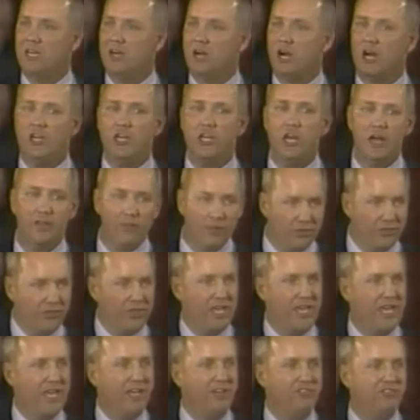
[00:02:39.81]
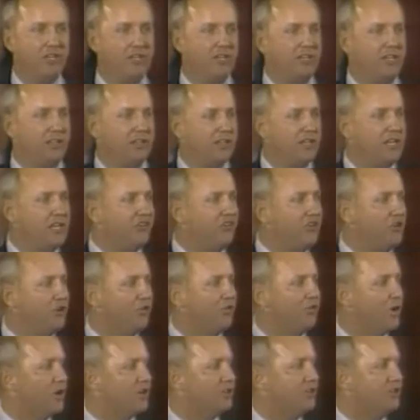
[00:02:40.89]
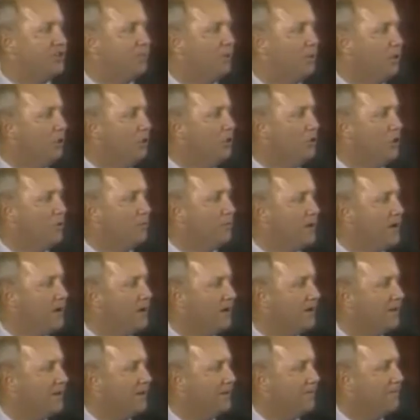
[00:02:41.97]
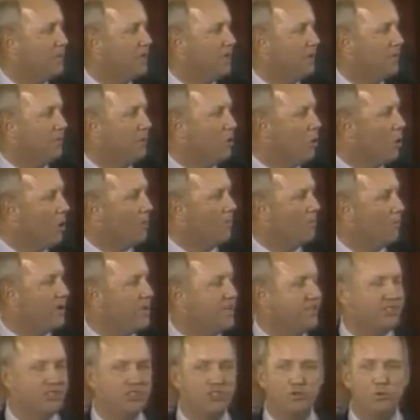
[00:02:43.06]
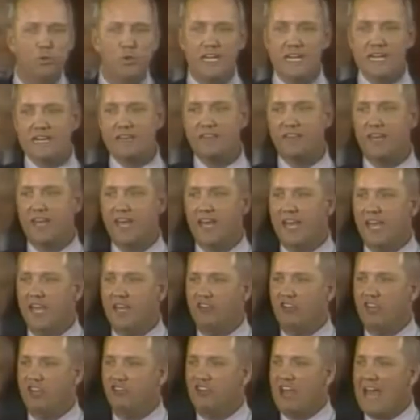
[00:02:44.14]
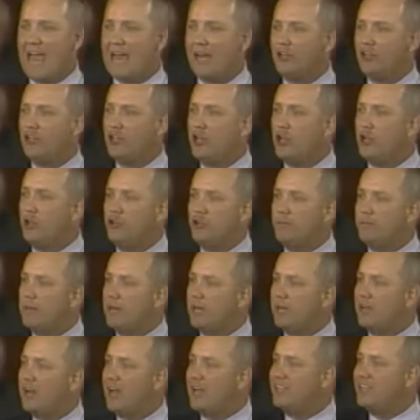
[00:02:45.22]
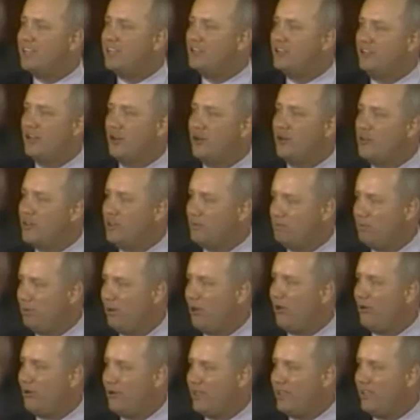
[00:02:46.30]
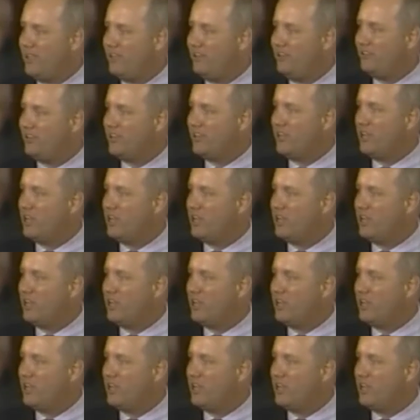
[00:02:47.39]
Another thing that these universities pollute America, corporations with, is this attitude: you better not get to know your employees.